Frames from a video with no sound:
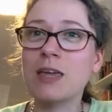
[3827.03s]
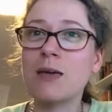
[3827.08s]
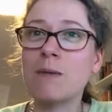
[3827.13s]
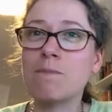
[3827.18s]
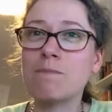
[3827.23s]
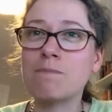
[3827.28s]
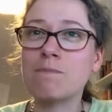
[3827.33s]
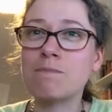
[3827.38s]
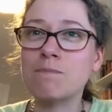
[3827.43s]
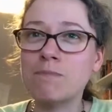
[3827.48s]

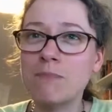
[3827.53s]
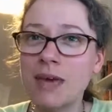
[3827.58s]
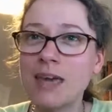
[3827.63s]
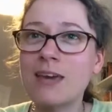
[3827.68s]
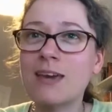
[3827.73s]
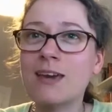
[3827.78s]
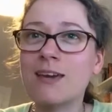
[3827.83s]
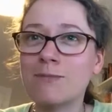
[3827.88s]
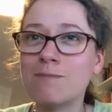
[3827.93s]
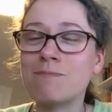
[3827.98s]

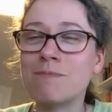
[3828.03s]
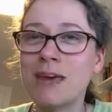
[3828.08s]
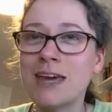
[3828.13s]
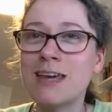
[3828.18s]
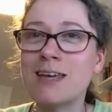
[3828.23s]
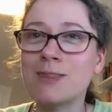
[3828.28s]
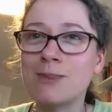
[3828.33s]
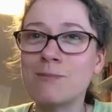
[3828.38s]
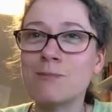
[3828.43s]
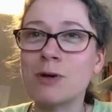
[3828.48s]
Make
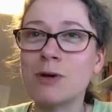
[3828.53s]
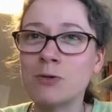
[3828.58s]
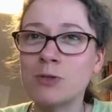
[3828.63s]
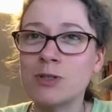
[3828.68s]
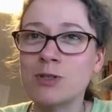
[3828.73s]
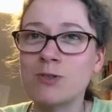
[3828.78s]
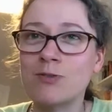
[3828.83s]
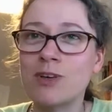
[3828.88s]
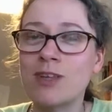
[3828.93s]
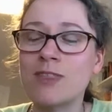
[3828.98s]
the most of
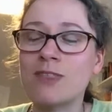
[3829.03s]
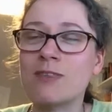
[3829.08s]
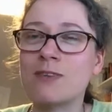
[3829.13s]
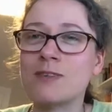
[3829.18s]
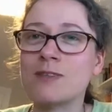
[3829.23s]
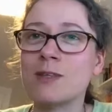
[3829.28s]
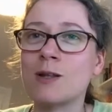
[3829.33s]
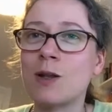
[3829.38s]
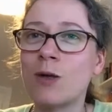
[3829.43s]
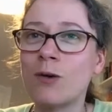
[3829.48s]
it. There's a
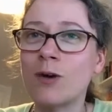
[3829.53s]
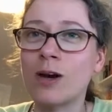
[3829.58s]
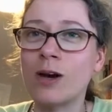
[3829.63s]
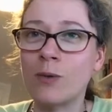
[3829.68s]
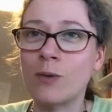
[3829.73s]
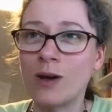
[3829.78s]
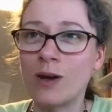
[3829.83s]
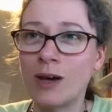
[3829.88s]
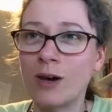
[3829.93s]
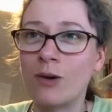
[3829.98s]
lot
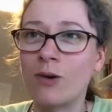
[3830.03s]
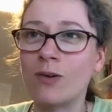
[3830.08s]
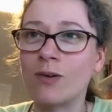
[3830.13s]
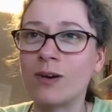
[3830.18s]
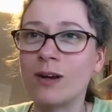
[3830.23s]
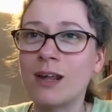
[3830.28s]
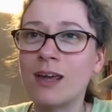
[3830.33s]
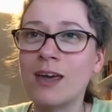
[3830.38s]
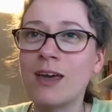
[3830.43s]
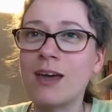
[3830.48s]
going on,
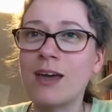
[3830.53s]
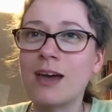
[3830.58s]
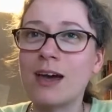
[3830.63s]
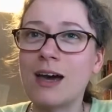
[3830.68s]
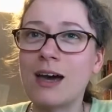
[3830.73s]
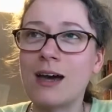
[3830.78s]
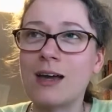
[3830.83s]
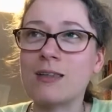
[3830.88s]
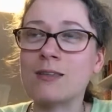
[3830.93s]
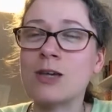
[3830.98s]

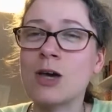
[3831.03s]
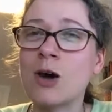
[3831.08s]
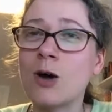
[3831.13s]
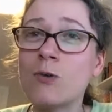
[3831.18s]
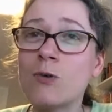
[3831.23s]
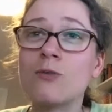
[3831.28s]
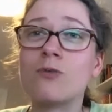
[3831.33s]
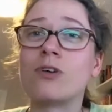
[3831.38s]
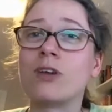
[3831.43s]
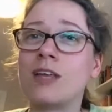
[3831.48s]
and
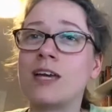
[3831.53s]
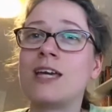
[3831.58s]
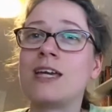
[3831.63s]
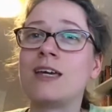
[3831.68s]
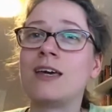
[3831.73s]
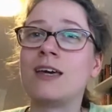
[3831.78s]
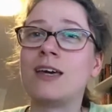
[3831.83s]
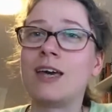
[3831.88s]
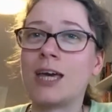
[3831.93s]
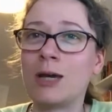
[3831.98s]
hopefully
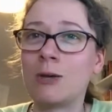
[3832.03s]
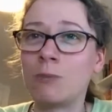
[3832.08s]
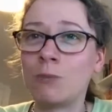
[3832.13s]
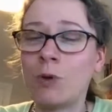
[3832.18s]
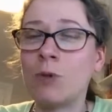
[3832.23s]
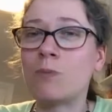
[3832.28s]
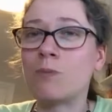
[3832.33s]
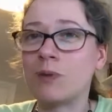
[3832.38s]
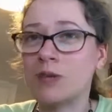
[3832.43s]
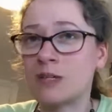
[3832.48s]
it
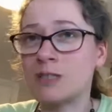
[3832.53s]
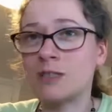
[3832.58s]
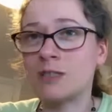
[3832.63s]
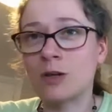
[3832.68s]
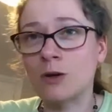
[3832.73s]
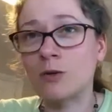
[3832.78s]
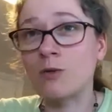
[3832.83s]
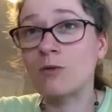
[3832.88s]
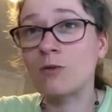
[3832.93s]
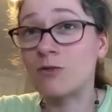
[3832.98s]
won't be
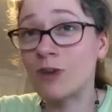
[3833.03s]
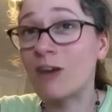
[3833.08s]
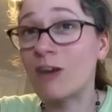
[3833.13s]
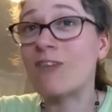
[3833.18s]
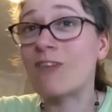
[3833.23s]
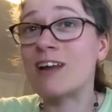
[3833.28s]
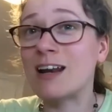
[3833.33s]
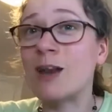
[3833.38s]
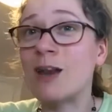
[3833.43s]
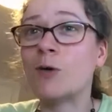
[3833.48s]
so
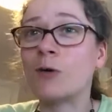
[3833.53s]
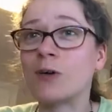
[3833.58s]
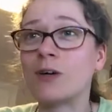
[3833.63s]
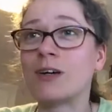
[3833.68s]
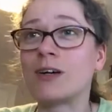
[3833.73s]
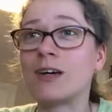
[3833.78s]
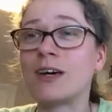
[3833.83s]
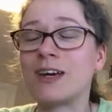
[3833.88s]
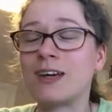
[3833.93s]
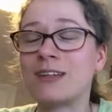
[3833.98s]
very
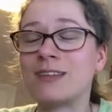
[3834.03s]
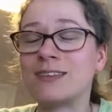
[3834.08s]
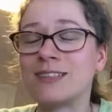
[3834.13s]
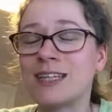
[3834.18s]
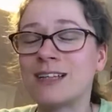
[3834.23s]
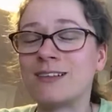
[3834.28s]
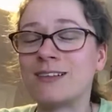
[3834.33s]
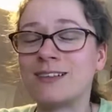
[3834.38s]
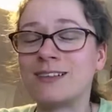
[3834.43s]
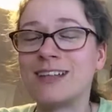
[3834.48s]
long
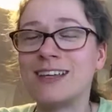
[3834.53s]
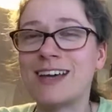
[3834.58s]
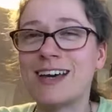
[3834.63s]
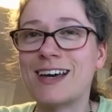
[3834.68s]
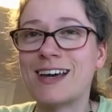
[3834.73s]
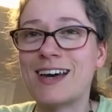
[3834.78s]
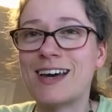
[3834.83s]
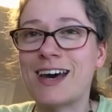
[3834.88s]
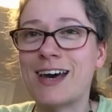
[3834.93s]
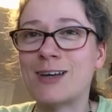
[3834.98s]
until
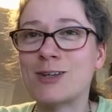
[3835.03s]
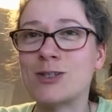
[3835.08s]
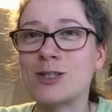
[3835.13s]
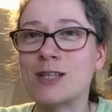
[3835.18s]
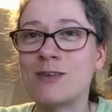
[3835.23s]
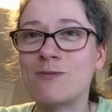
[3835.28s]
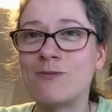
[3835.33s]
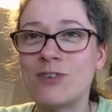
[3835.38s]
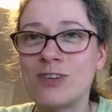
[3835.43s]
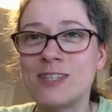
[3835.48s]

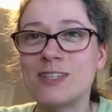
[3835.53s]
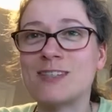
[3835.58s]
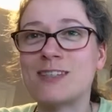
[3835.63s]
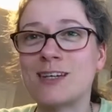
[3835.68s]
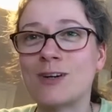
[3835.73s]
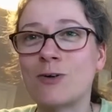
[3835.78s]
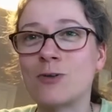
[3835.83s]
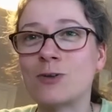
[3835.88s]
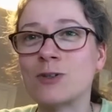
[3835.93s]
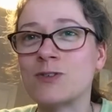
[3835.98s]
actually
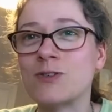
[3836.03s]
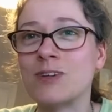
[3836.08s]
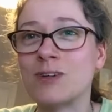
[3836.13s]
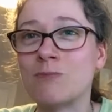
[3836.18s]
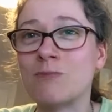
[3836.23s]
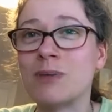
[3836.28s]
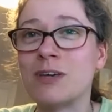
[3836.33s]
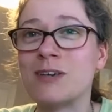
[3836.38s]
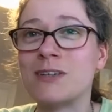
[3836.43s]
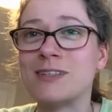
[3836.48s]
visiting Oxford
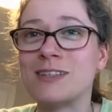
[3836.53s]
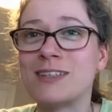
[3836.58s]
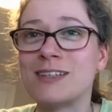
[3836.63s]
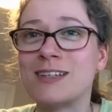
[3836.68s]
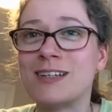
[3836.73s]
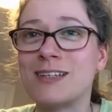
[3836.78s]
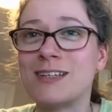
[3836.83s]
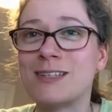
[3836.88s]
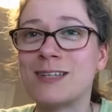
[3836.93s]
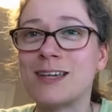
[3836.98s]
in
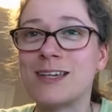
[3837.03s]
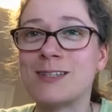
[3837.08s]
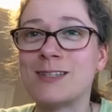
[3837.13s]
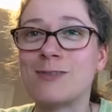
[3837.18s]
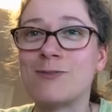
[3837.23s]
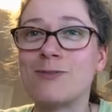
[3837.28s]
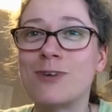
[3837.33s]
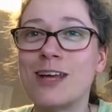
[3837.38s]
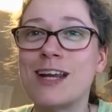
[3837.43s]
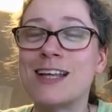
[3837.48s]
person is a
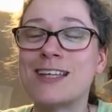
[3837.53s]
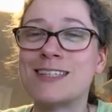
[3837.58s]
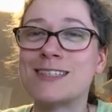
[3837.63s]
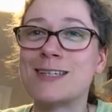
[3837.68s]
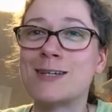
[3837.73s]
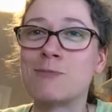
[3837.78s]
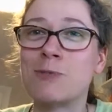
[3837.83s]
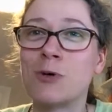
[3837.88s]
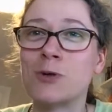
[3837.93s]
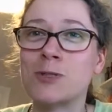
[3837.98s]

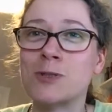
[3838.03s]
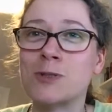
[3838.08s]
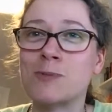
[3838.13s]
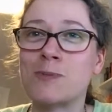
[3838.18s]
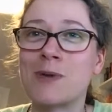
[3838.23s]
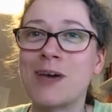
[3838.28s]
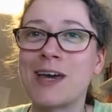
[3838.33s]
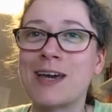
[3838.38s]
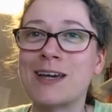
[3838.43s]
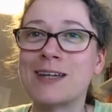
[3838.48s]
realistic
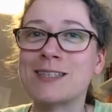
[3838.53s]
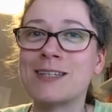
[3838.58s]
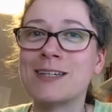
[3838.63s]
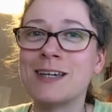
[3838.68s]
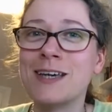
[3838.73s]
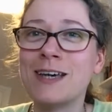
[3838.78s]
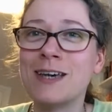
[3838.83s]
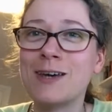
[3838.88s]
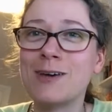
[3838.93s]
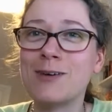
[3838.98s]
prospect
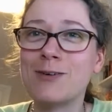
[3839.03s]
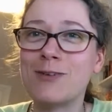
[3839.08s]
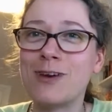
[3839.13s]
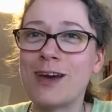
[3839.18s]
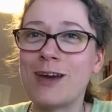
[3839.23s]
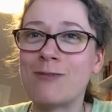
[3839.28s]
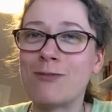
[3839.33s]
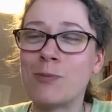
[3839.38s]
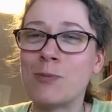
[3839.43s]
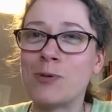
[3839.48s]
for
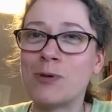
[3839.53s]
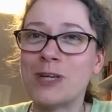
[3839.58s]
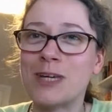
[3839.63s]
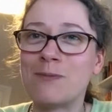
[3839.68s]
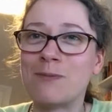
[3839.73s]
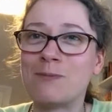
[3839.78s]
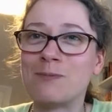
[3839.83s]
everybody